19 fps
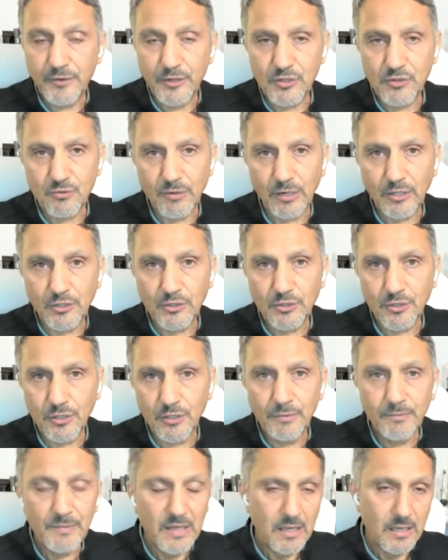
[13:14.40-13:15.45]

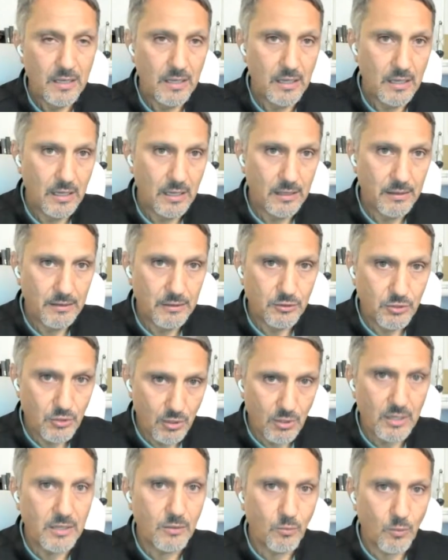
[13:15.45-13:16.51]
infrastructure.
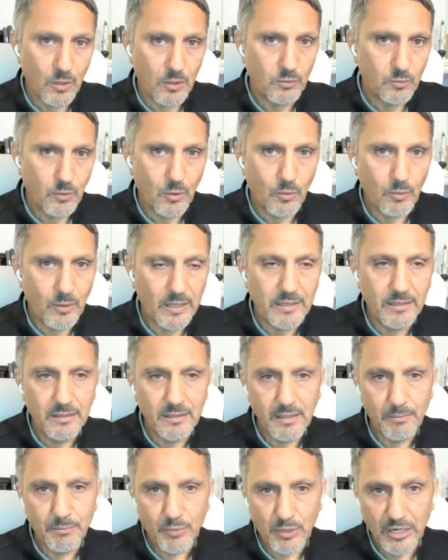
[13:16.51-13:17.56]
During World
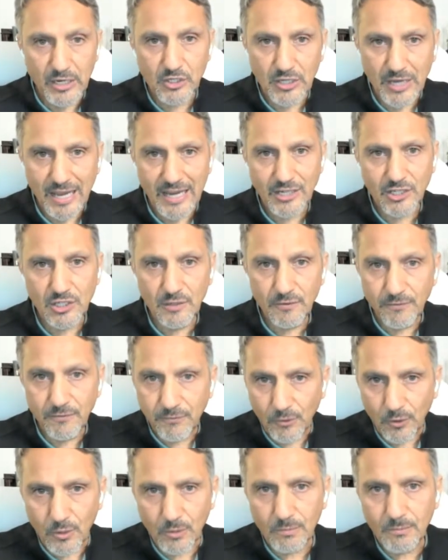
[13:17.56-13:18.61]
War I, the British
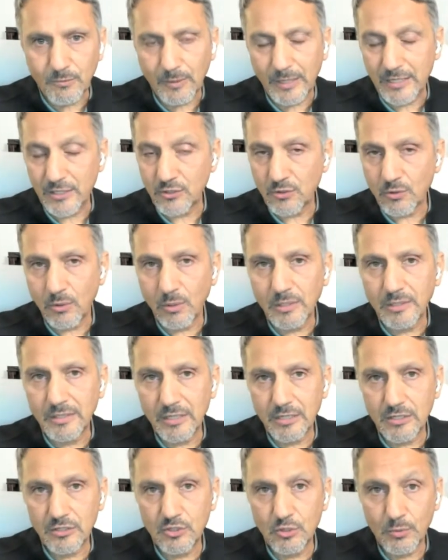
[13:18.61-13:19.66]
actually formed what is
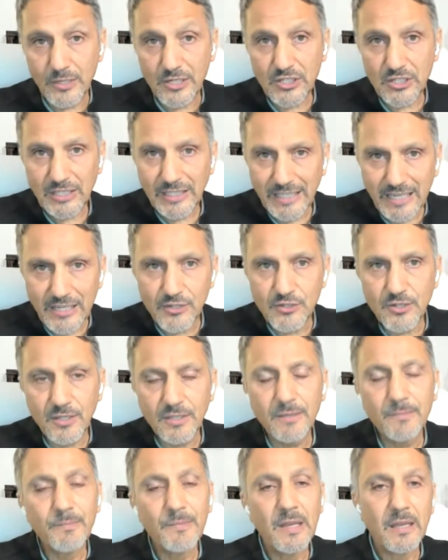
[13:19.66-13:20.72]
called the Jewish
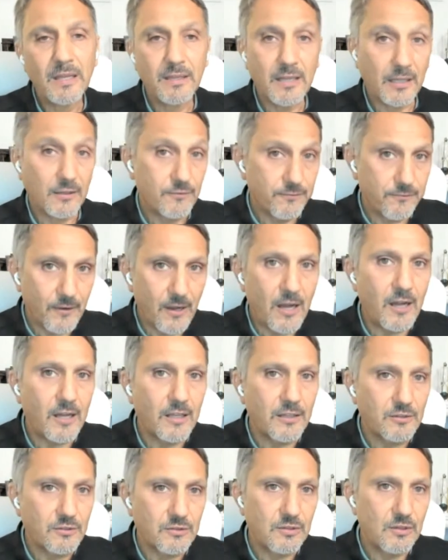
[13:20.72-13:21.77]
Legion that
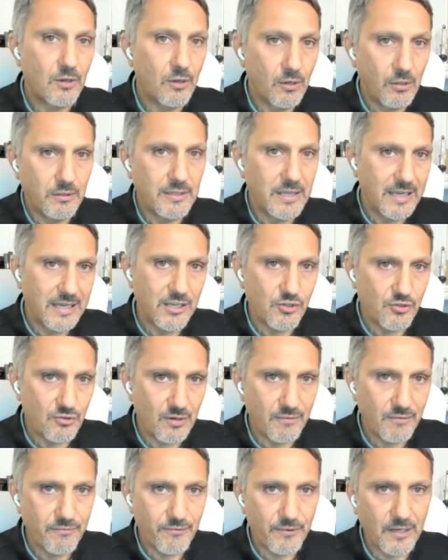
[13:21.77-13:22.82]
fought on the
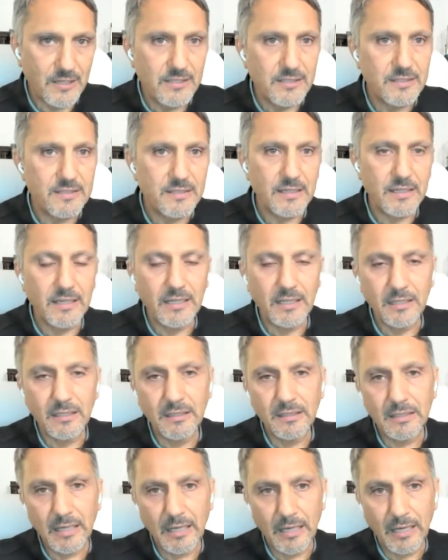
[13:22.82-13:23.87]
Eastern Front
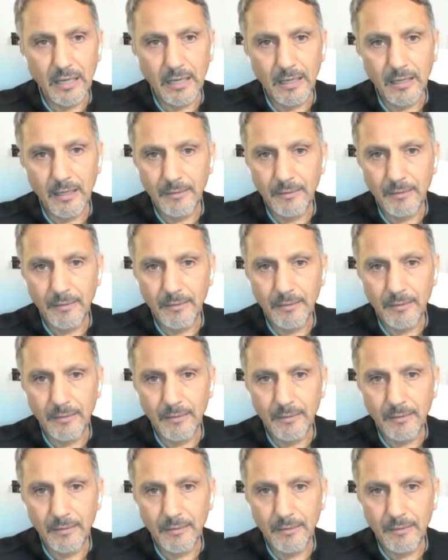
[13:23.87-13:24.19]
in